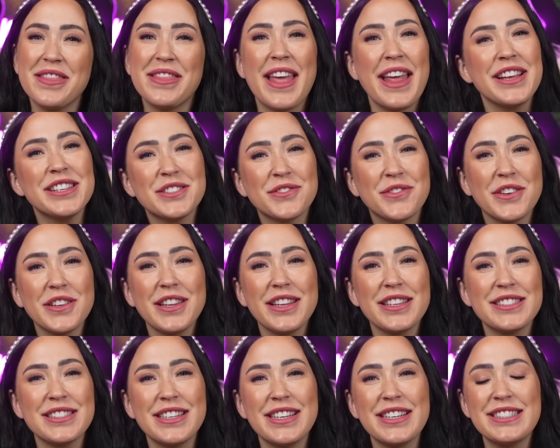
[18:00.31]
Thanks for
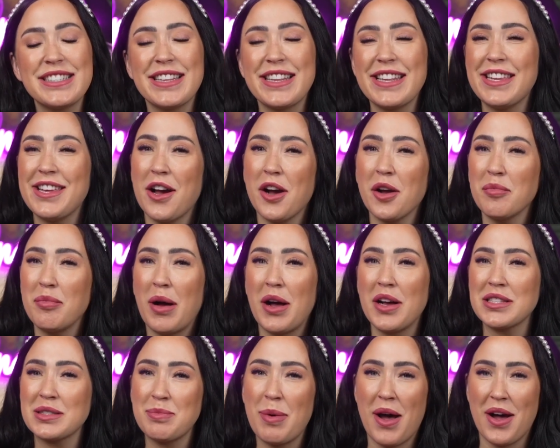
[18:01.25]
listening to the Young
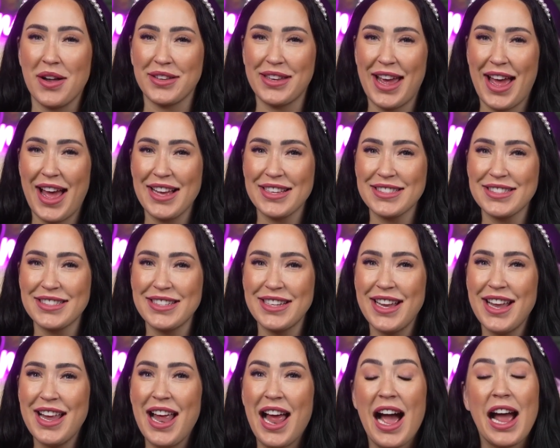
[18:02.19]
Boss podcast.
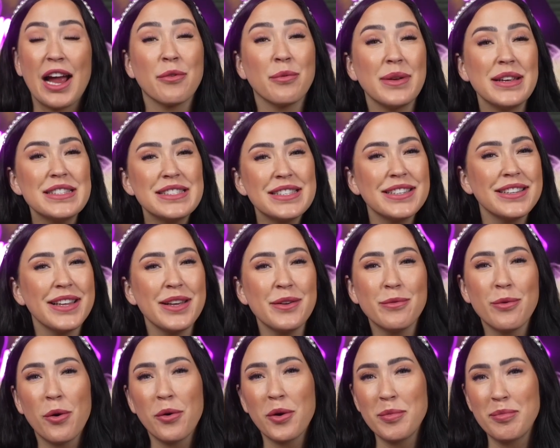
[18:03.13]
I recently
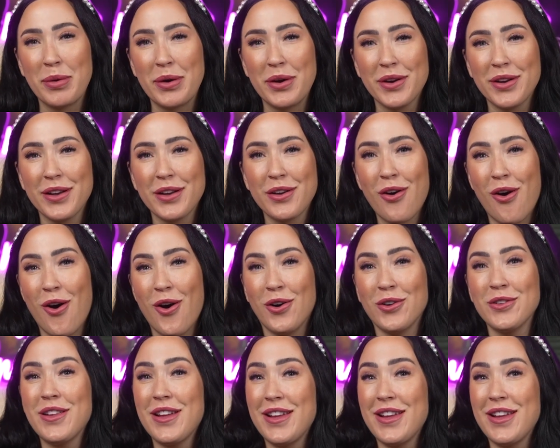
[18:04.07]
wrote a book called